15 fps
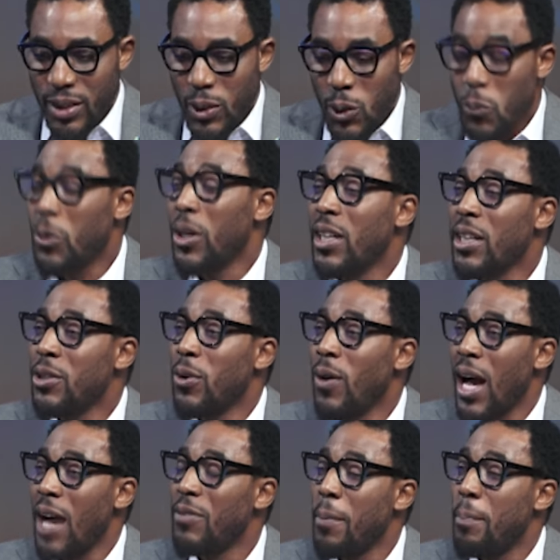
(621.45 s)
we really don't
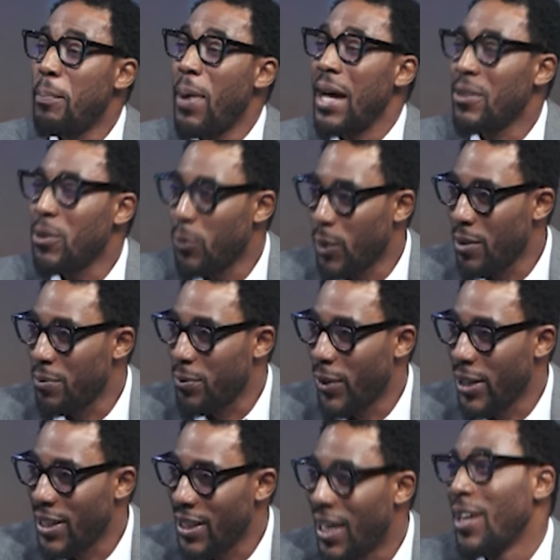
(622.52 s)
have a pathway for
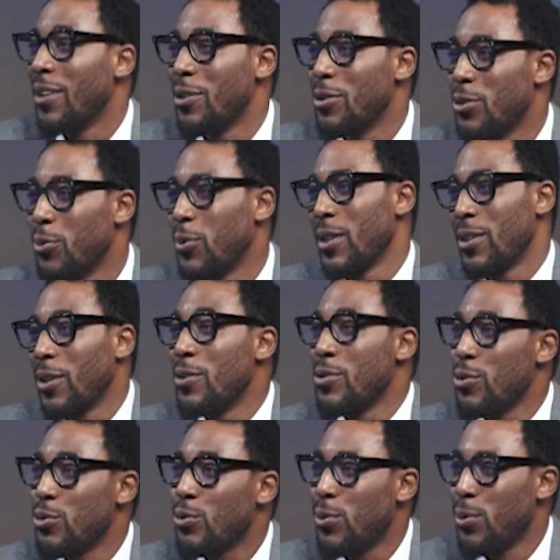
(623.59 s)
a girl to return
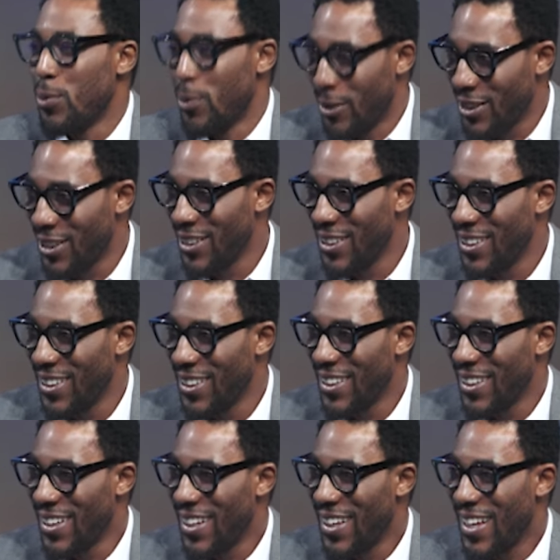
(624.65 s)
to school
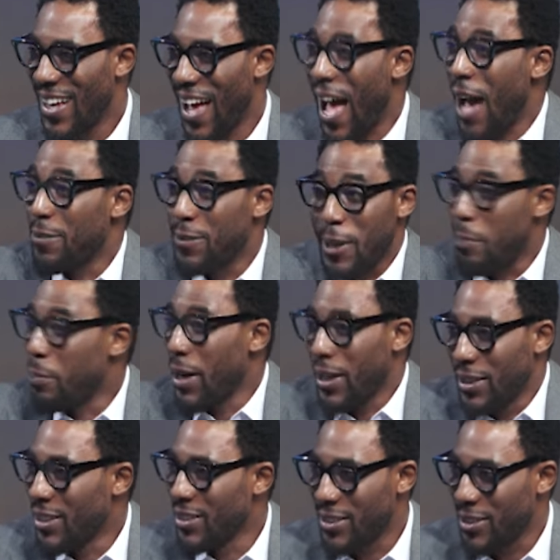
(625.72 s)
after
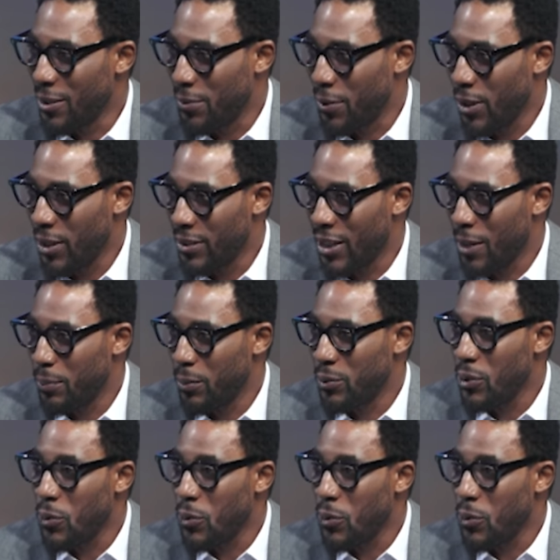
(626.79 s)
pregnancy, for example. So